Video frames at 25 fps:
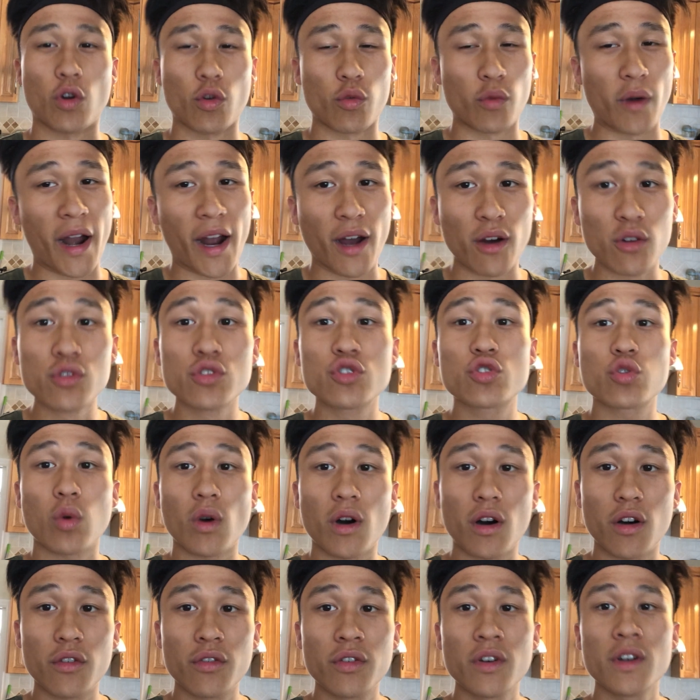around
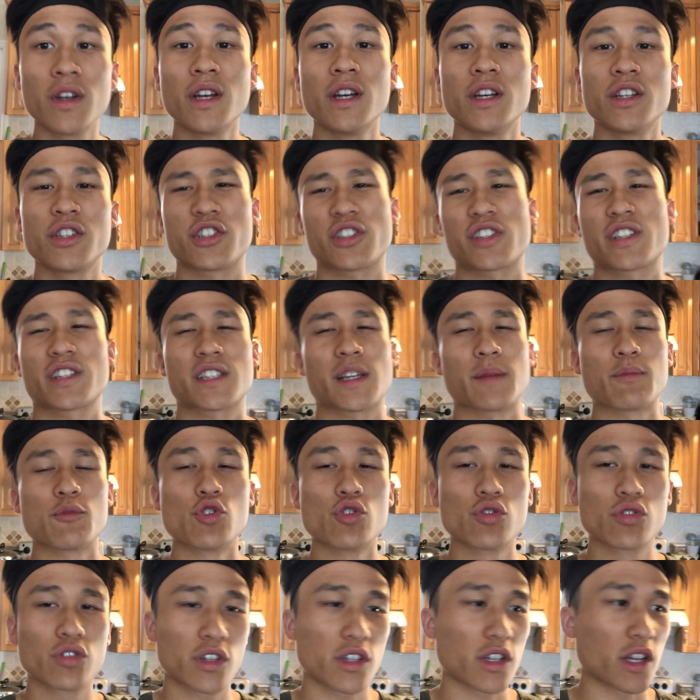12, just because
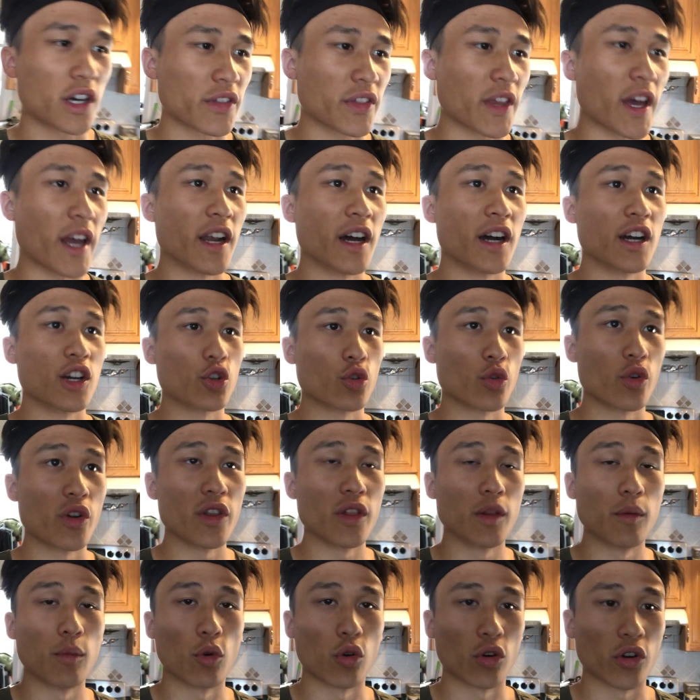I'm usually not that
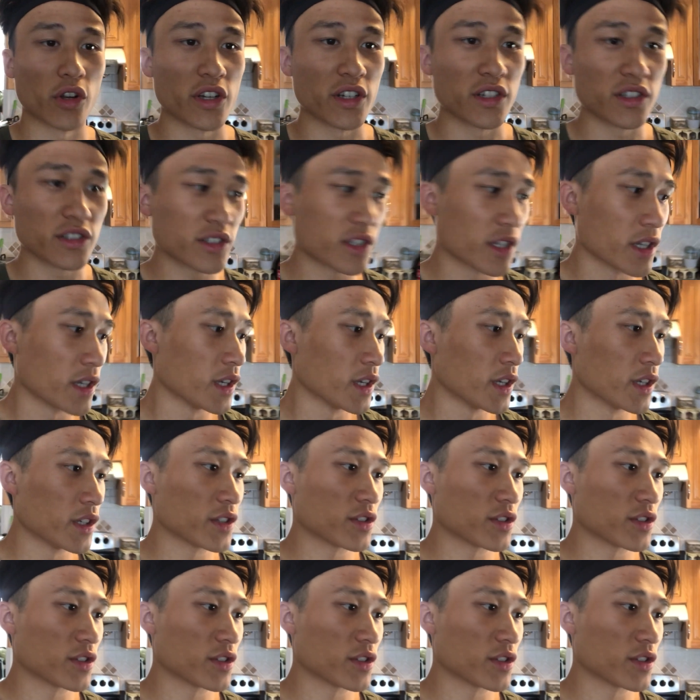hungry in the mornings.